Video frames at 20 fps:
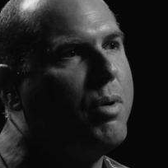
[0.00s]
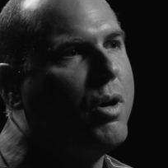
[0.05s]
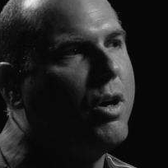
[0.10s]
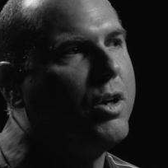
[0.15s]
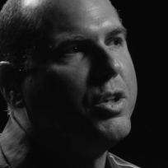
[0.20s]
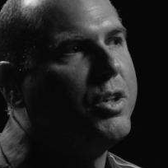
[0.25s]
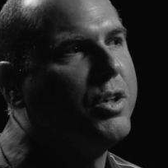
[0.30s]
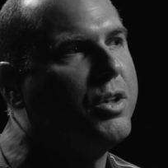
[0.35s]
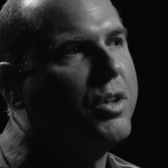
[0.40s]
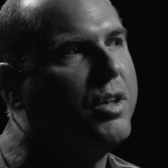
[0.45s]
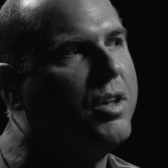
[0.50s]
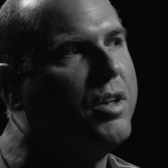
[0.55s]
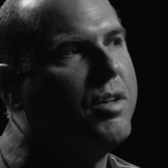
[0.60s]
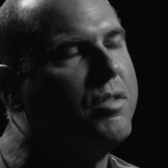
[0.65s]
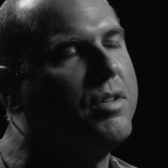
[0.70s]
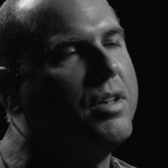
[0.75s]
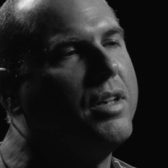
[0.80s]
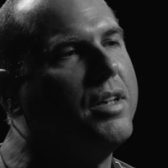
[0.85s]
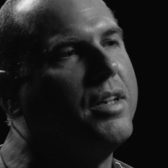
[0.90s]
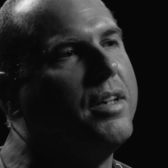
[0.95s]
a partner
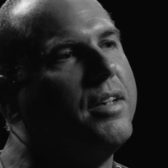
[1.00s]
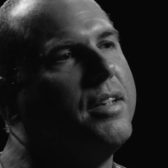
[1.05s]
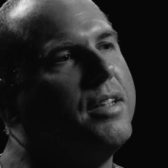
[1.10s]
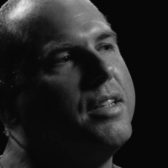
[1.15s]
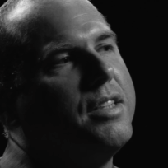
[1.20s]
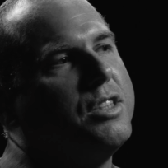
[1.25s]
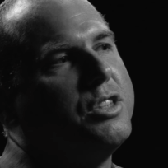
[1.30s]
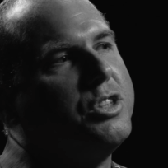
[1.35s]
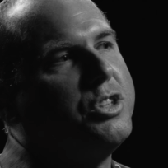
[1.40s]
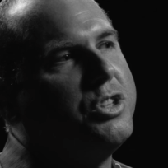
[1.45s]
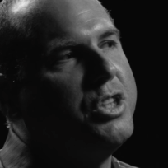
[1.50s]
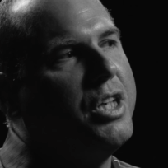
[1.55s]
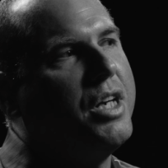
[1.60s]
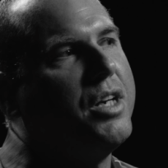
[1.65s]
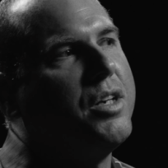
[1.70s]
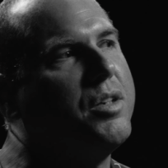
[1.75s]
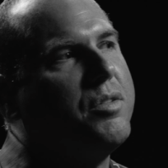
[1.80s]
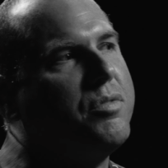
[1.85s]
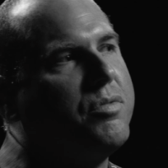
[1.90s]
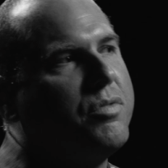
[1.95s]
of a
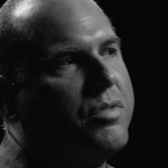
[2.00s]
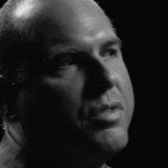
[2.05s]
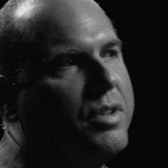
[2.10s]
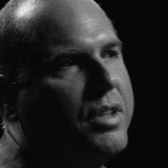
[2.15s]
sheriff